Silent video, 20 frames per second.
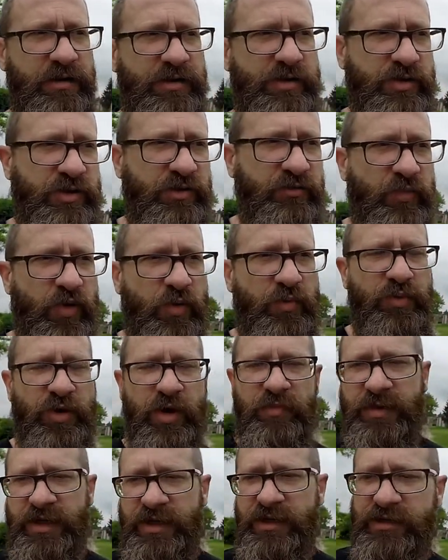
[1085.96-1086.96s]
sort of more
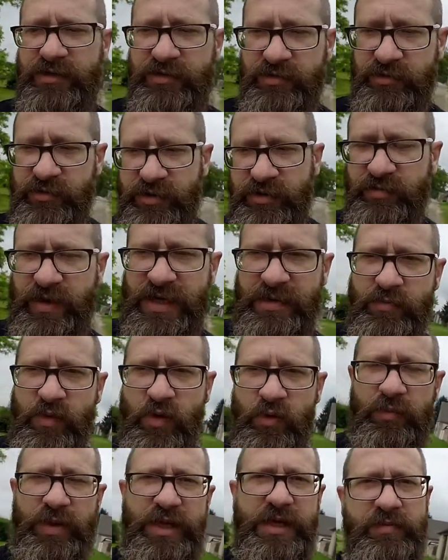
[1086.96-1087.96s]
prominent or to meet
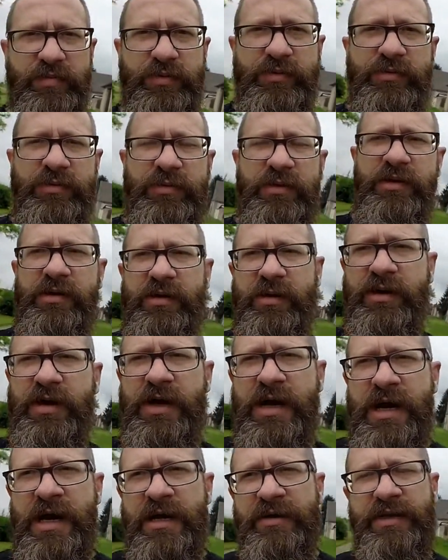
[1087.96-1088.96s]
more people,
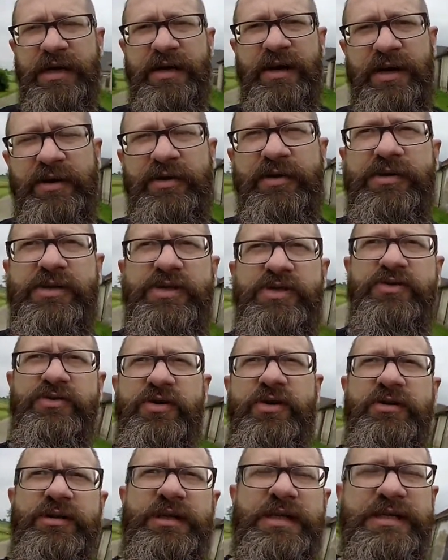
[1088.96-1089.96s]
then I
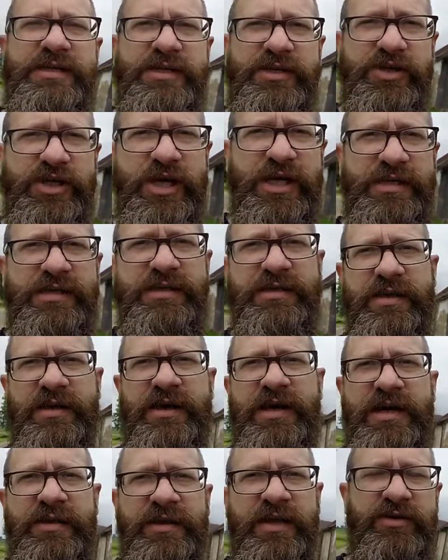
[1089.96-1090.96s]
strongly suggest
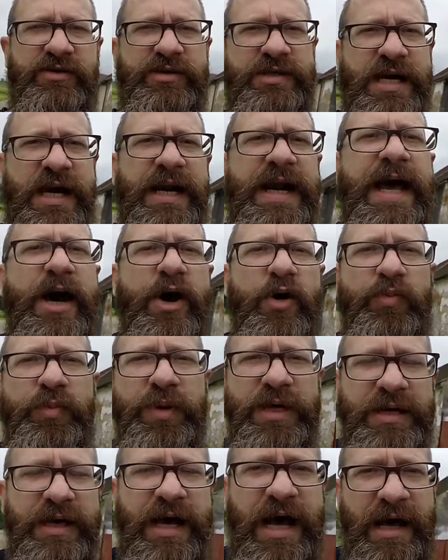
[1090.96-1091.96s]
that you start
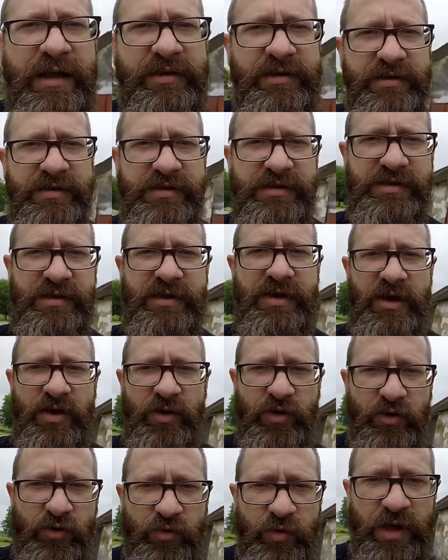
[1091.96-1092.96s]
helping others
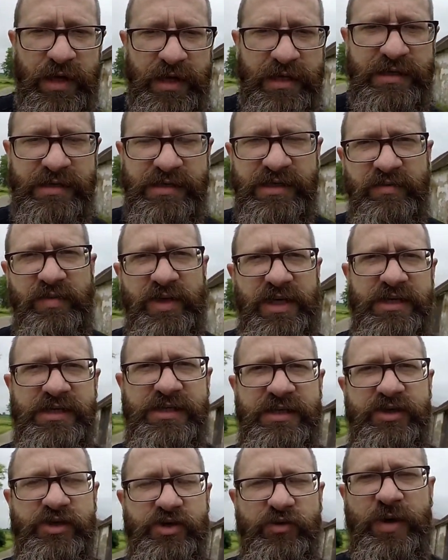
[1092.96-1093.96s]
who are in a similar
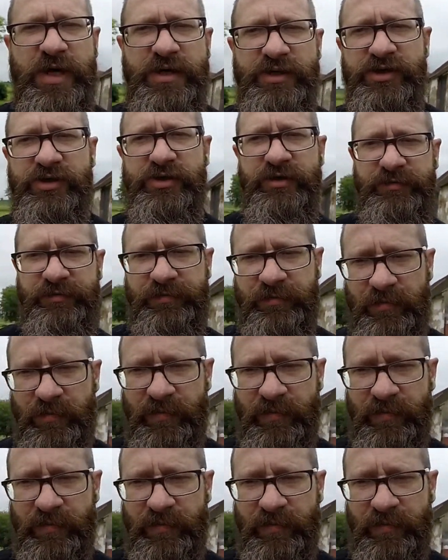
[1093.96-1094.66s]
situation.